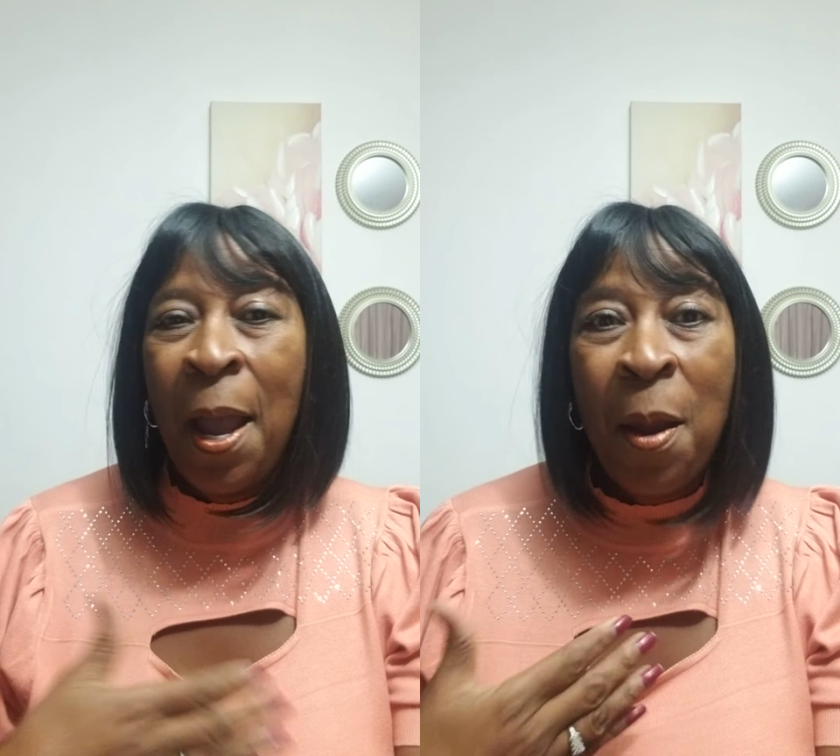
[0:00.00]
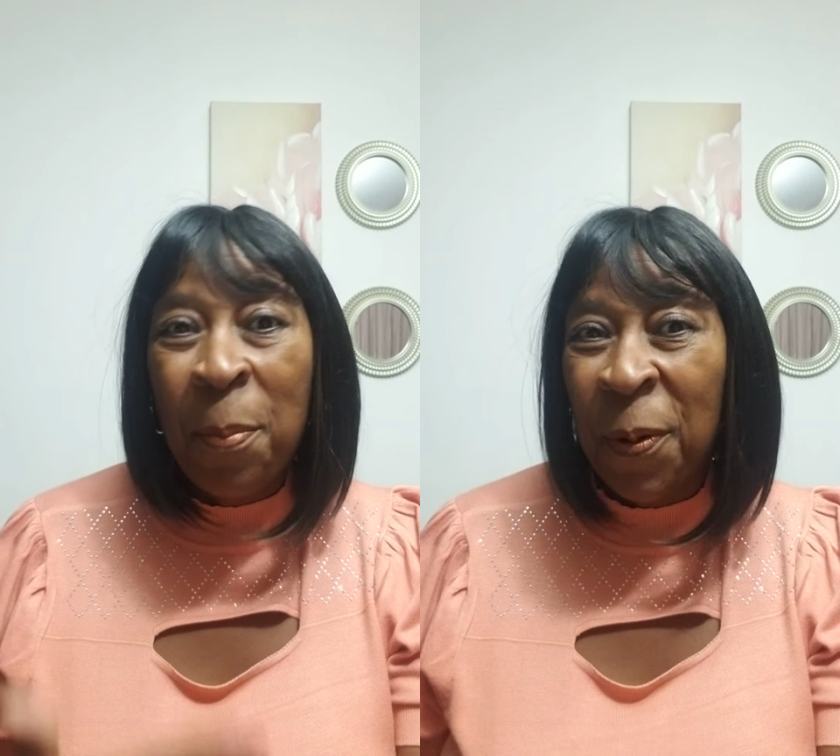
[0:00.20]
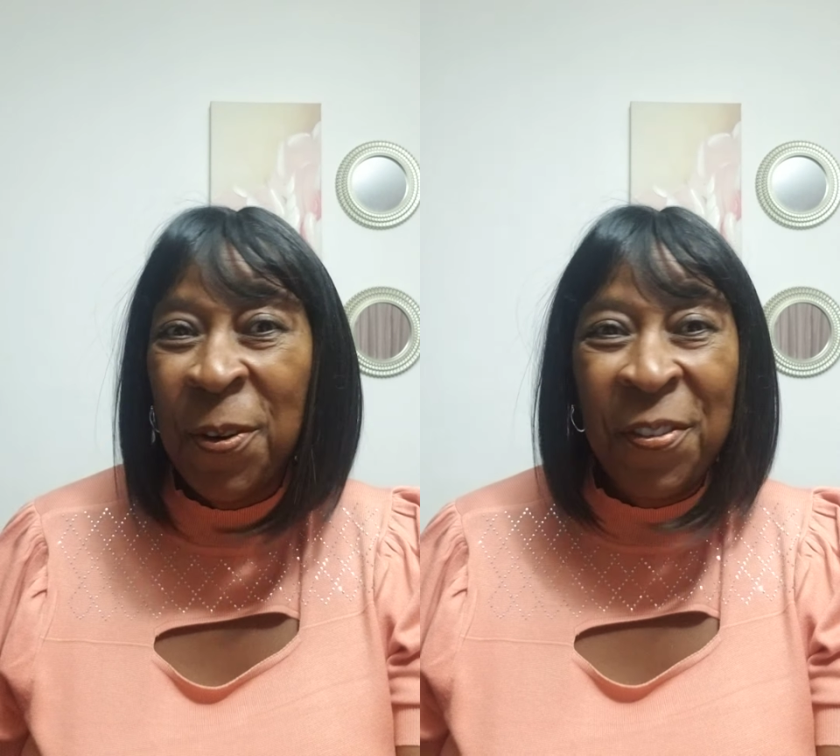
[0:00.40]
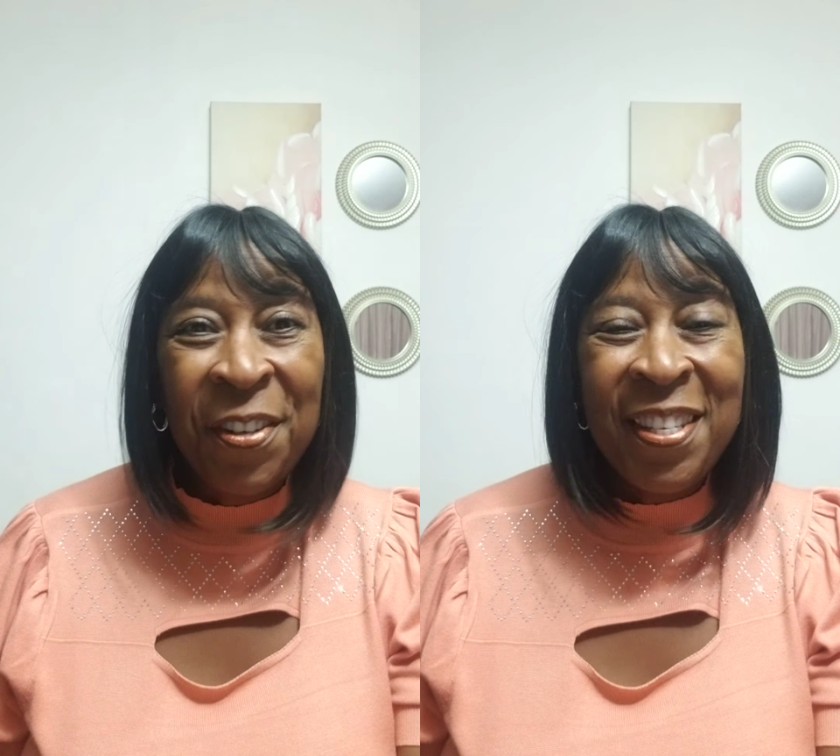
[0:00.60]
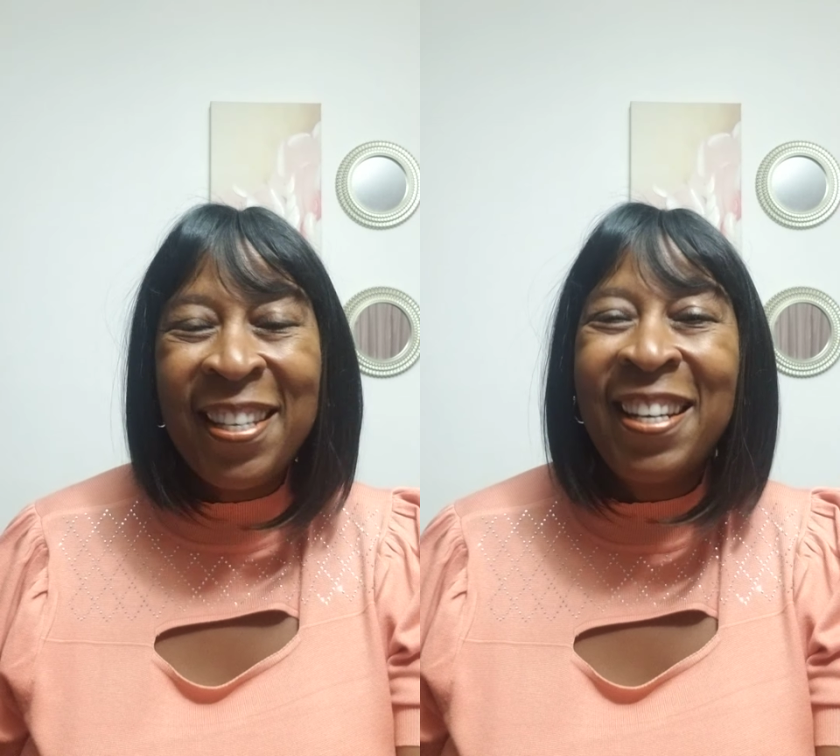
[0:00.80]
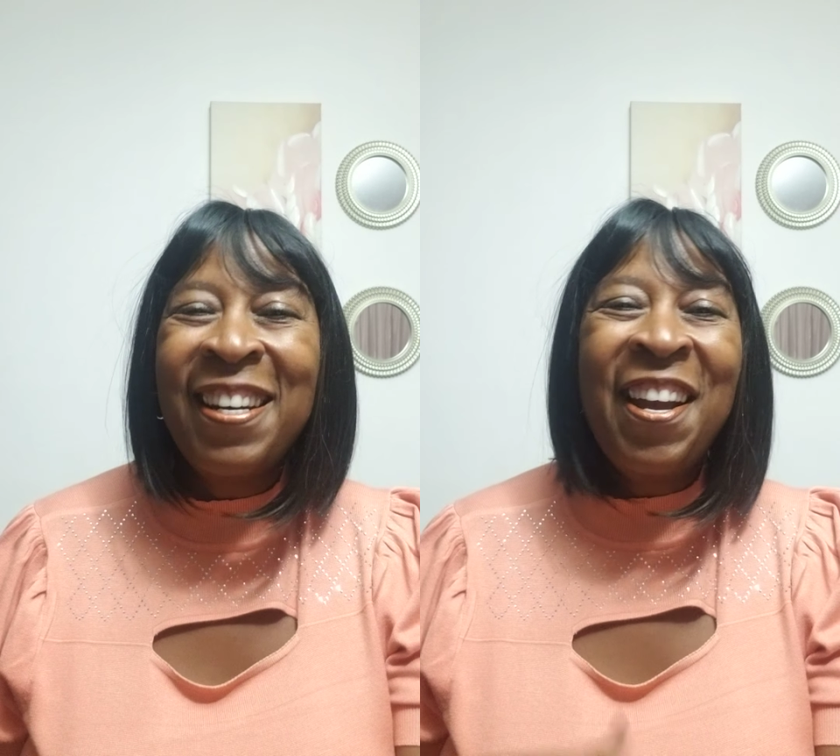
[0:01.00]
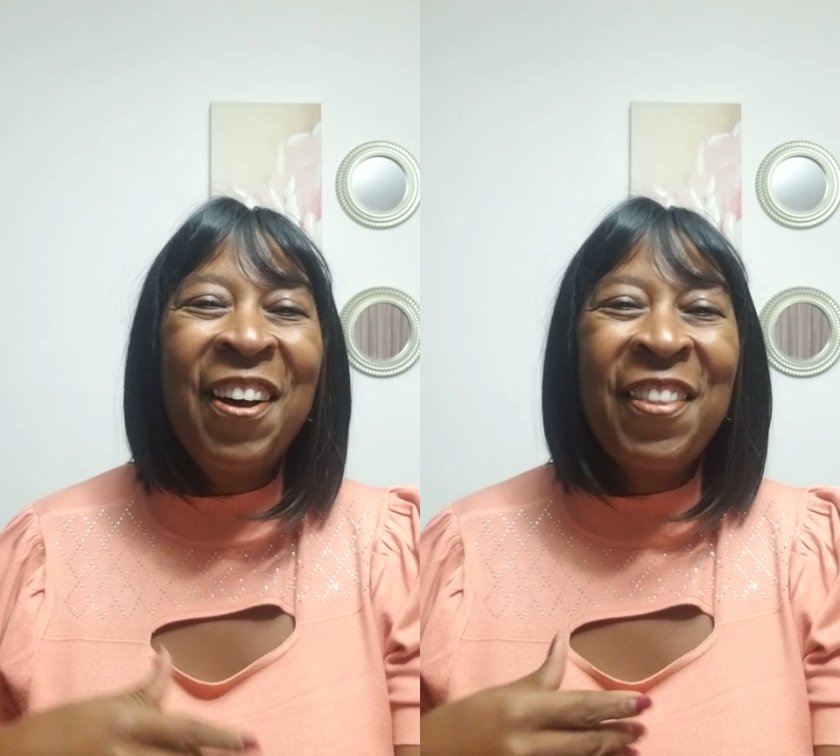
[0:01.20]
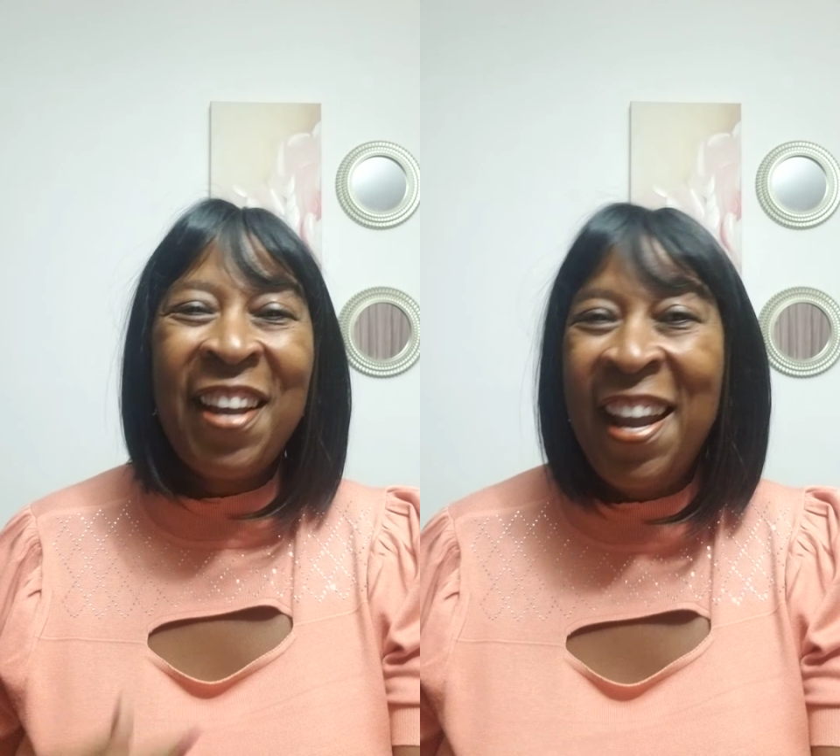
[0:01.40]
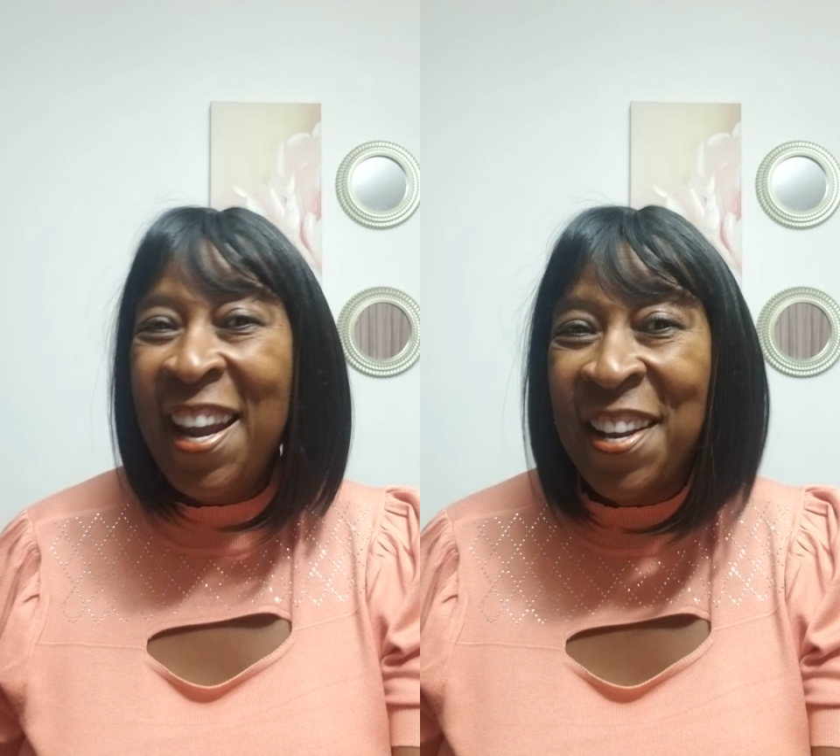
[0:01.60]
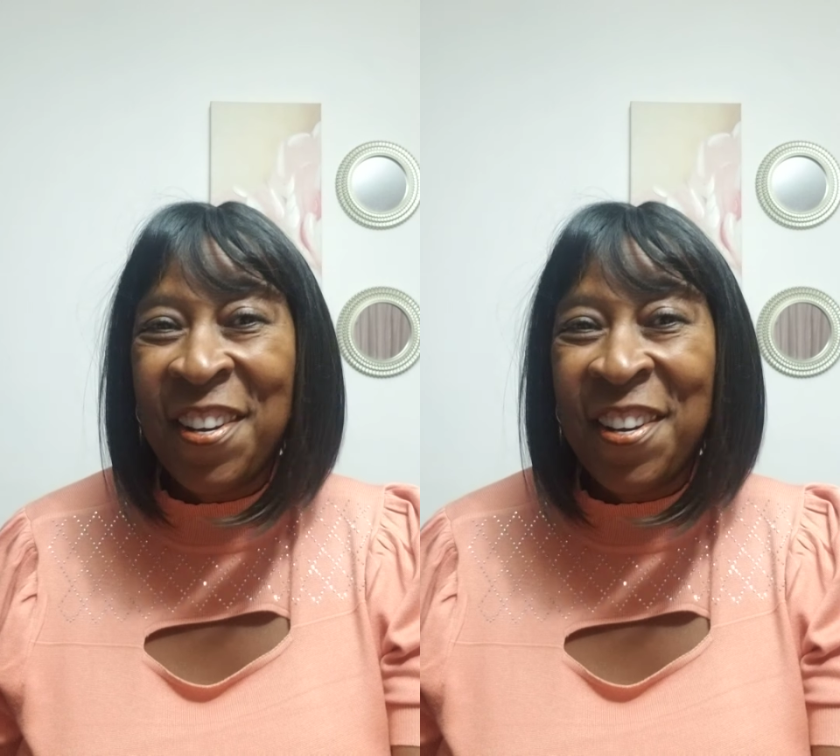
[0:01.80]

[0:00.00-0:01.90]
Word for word: improve your skin health and